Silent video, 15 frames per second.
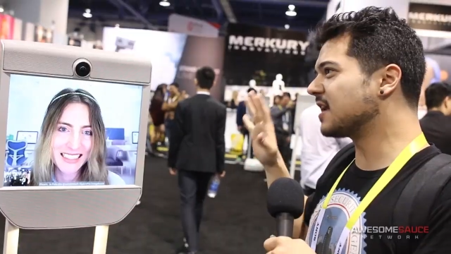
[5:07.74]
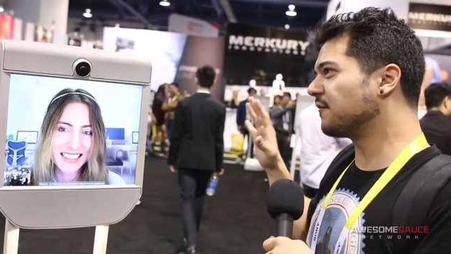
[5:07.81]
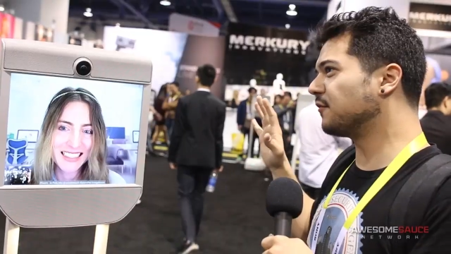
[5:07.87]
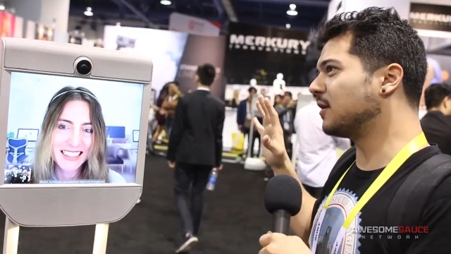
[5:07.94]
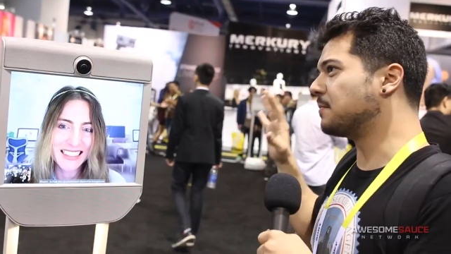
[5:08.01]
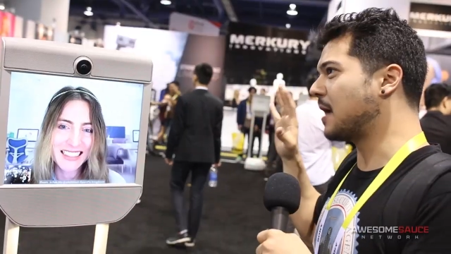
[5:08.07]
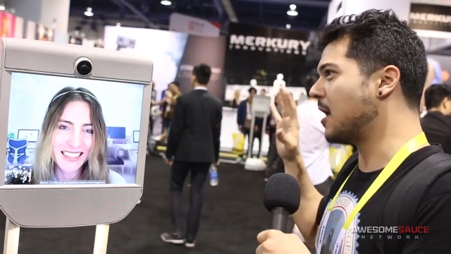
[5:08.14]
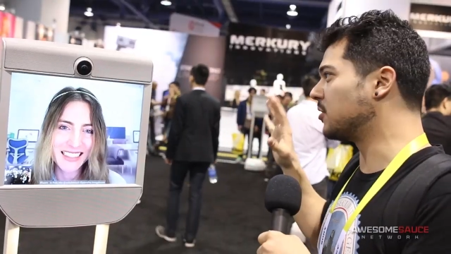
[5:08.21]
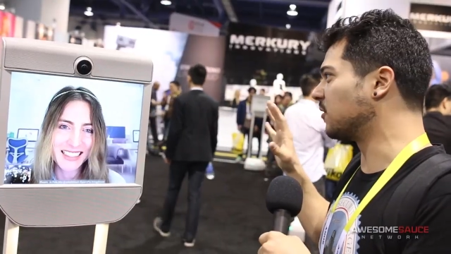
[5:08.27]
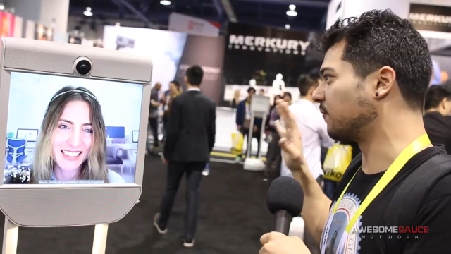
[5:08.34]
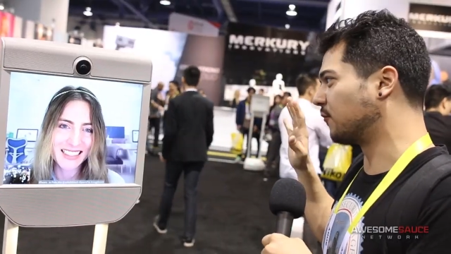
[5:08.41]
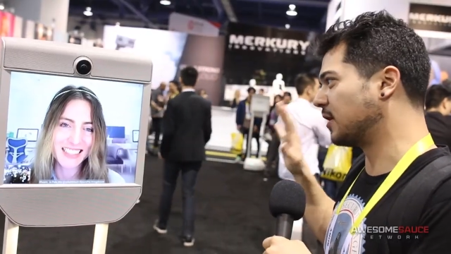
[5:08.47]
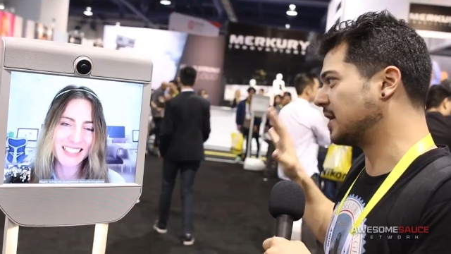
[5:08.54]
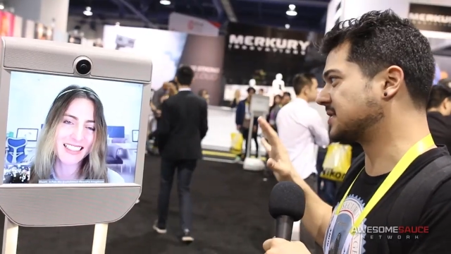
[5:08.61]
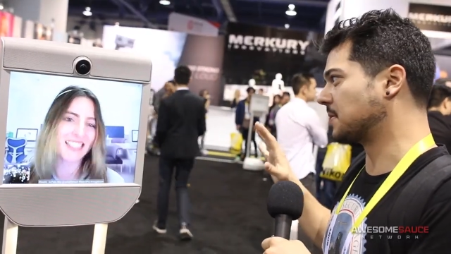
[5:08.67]
Speaker 1: is definitely bound to
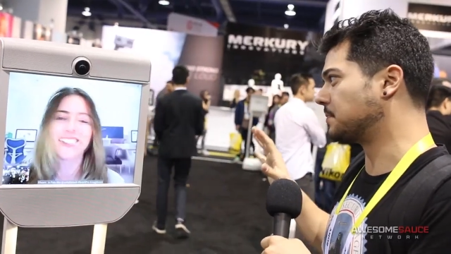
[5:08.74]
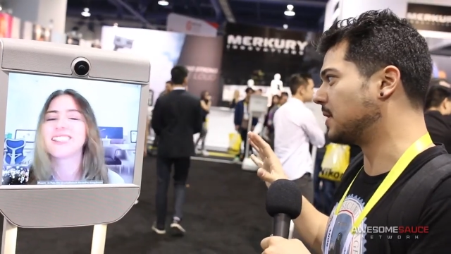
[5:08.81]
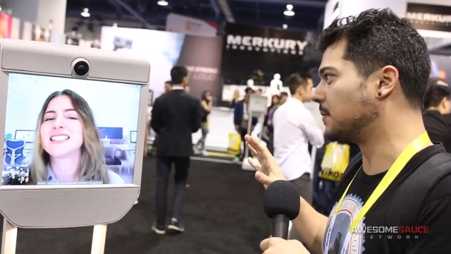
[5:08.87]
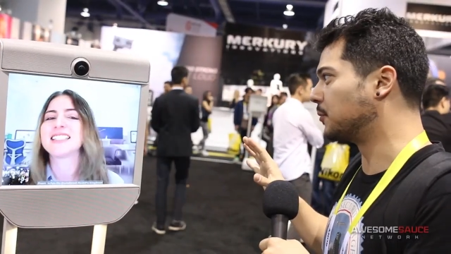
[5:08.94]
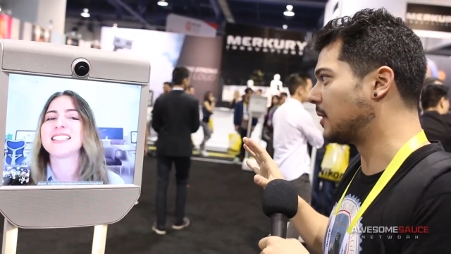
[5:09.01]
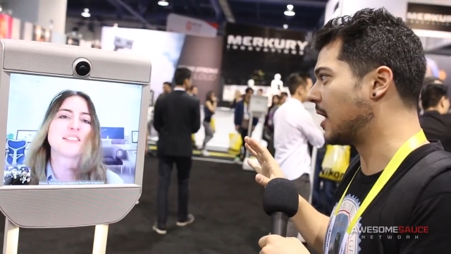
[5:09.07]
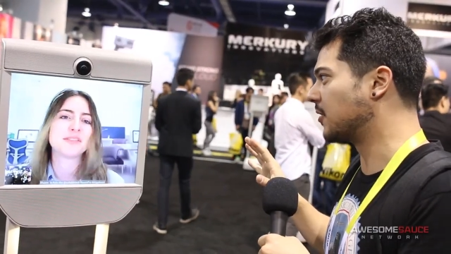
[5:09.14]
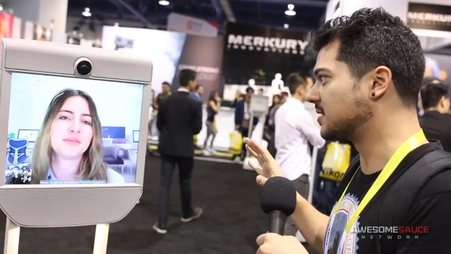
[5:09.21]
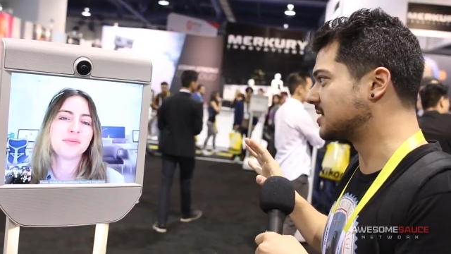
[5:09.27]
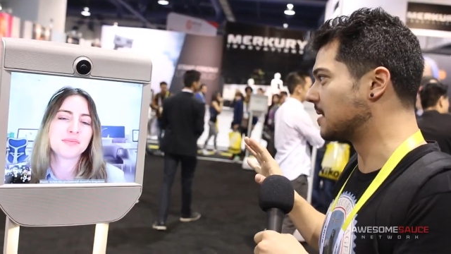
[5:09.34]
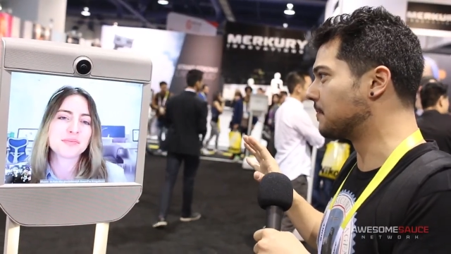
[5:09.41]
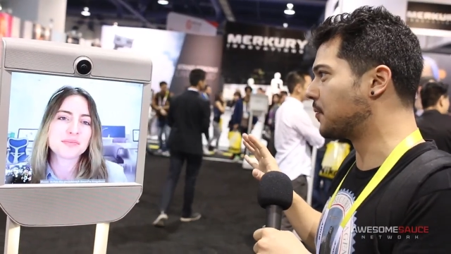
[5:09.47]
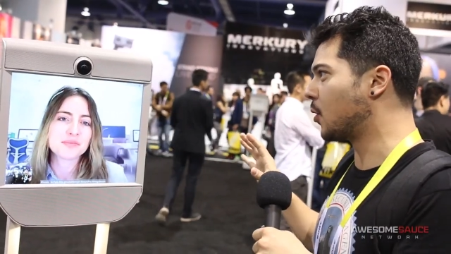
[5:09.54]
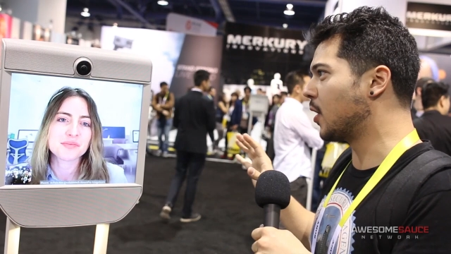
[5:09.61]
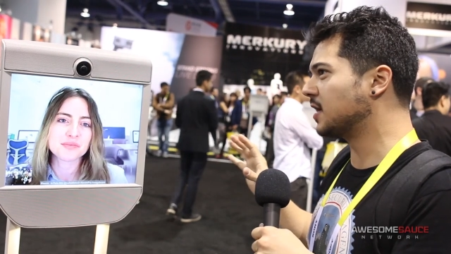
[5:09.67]
freak some people out at some
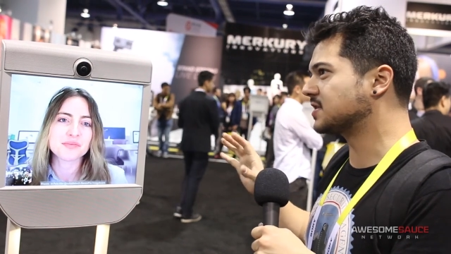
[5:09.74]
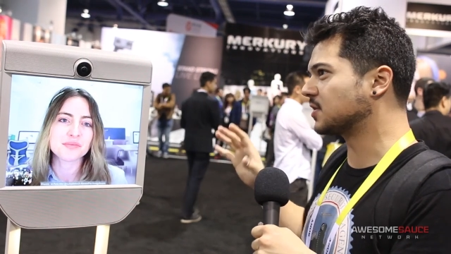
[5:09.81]
point.